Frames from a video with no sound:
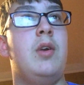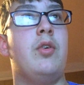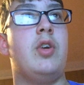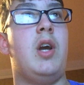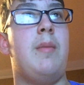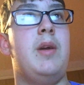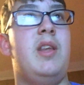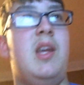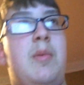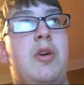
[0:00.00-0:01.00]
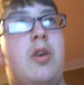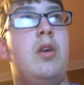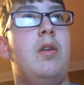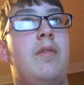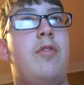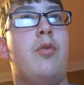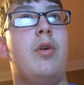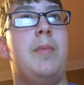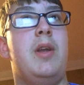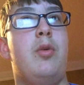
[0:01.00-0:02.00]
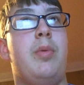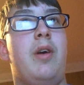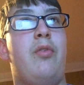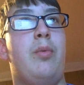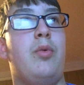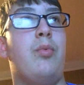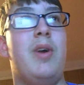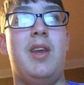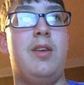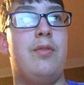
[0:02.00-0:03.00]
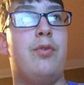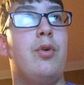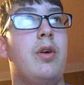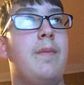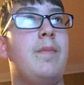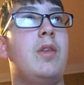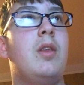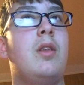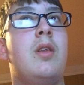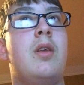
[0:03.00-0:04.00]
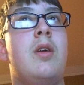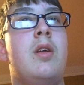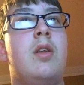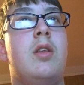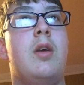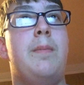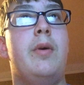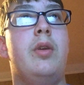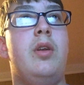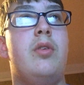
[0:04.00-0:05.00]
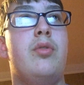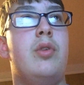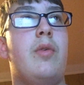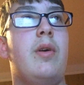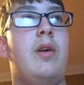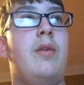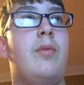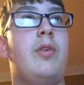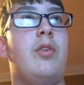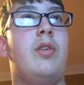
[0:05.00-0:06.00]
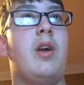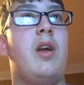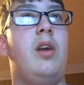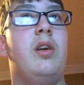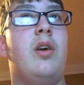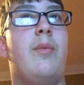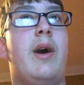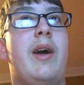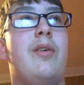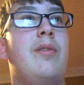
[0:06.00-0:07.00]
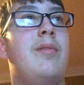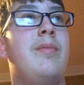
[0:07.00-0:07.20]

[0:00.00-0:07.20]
which I got my team good for my new play from. waiting for the ability to do it, which is taking a while.